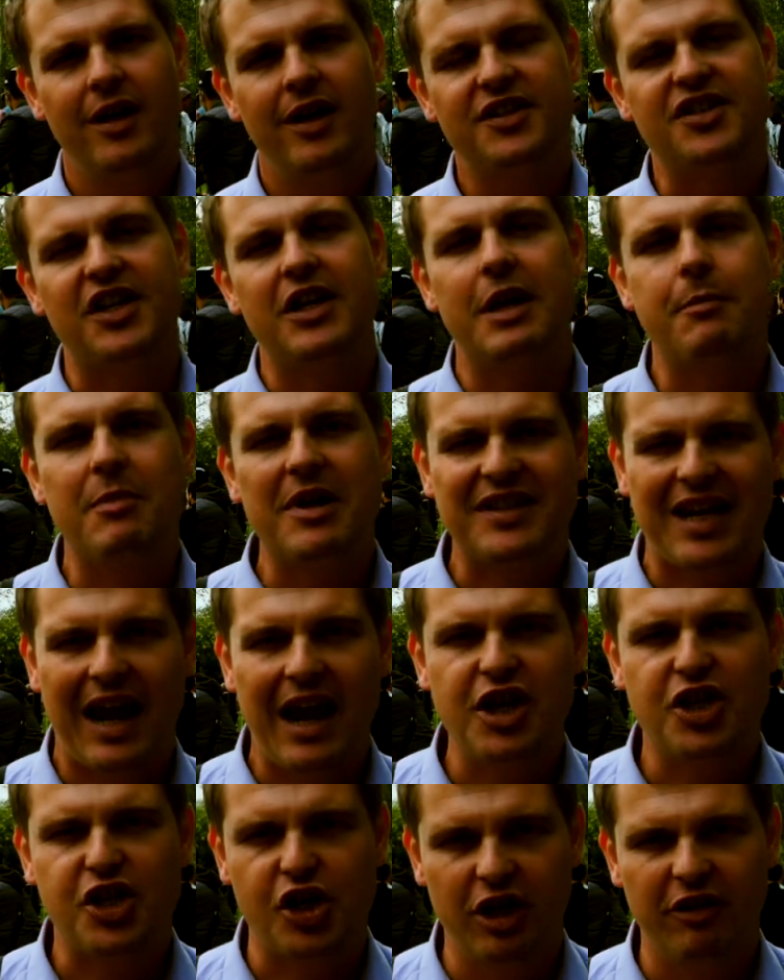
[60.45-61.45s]
It's an
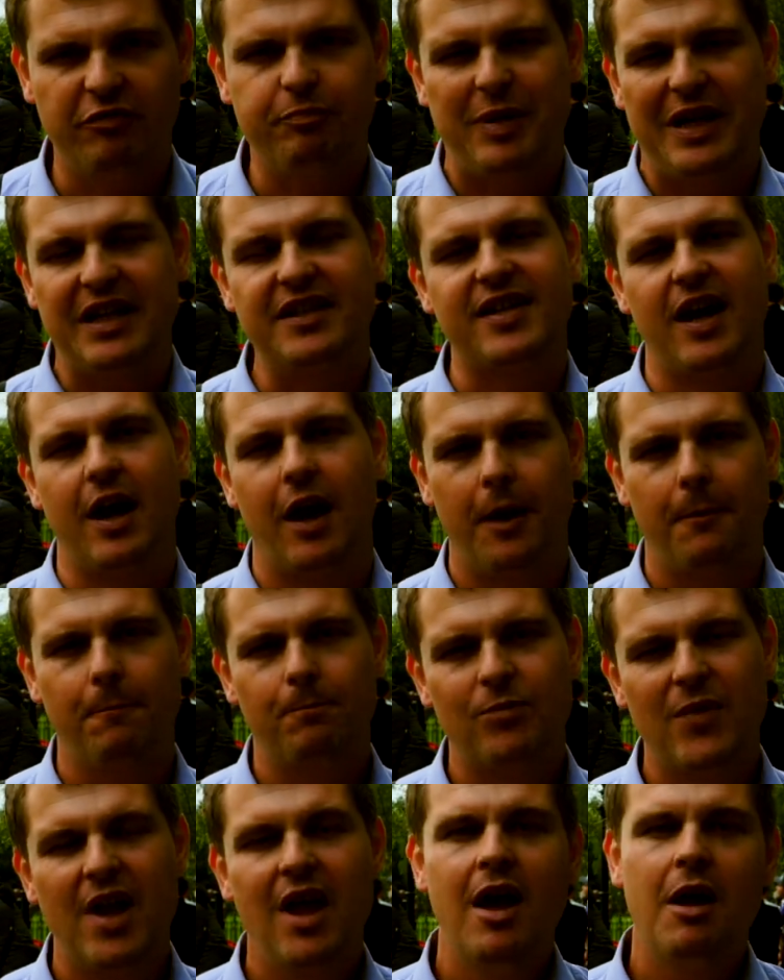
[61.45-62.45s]
imitation of Peter.
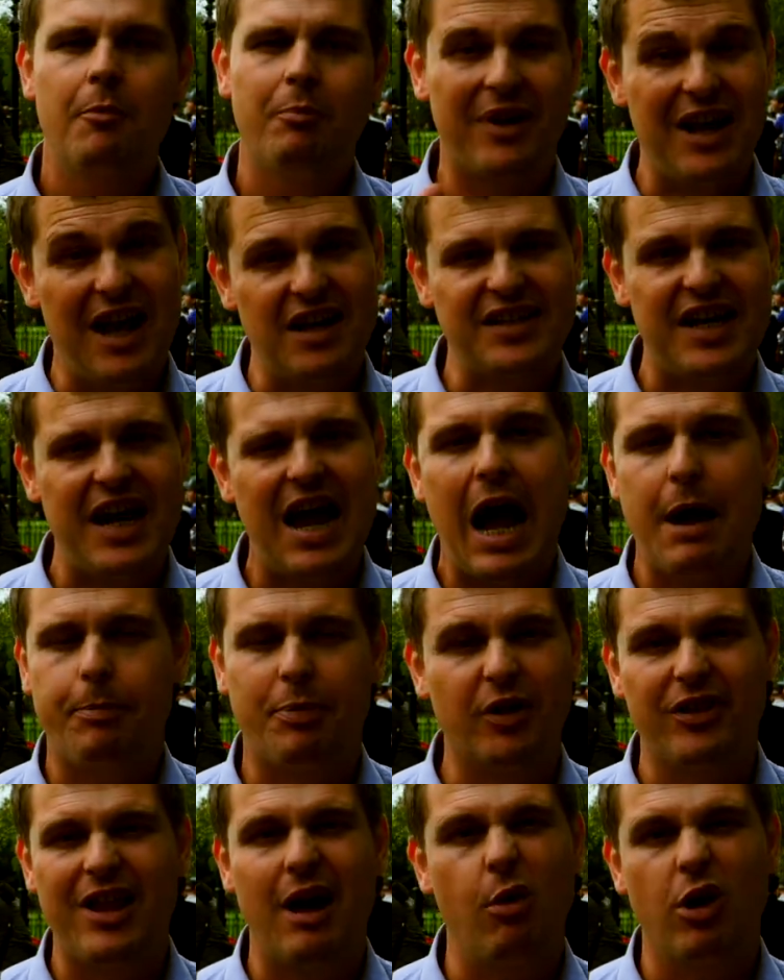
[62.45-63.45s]
But as it
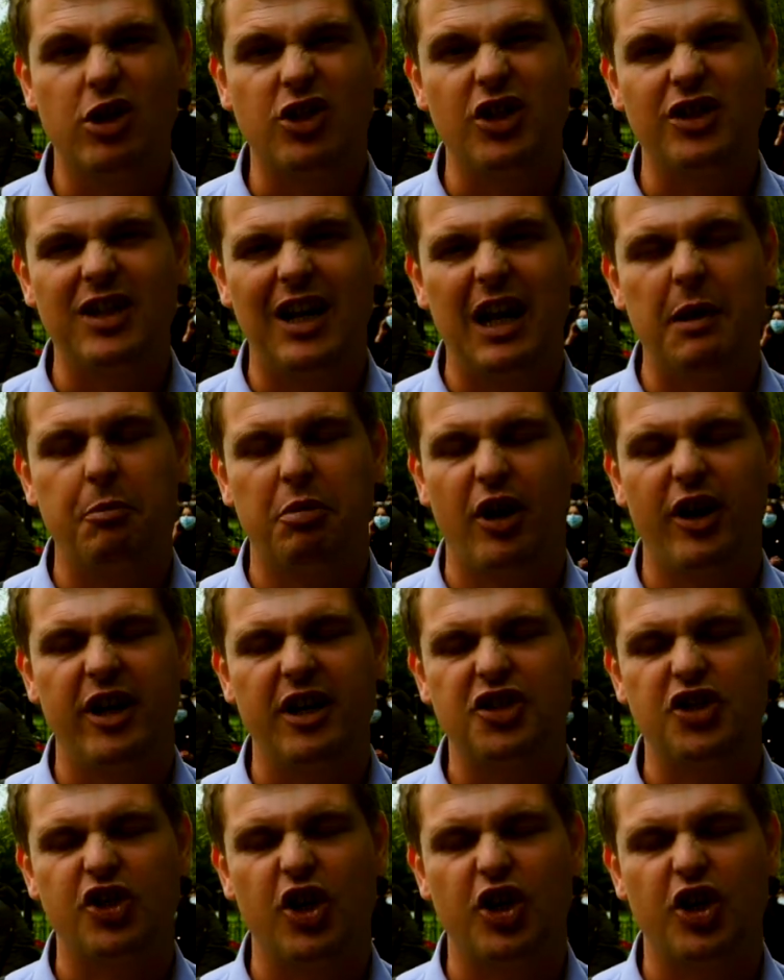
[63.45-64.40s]
happened, that wasn't deliberate. It's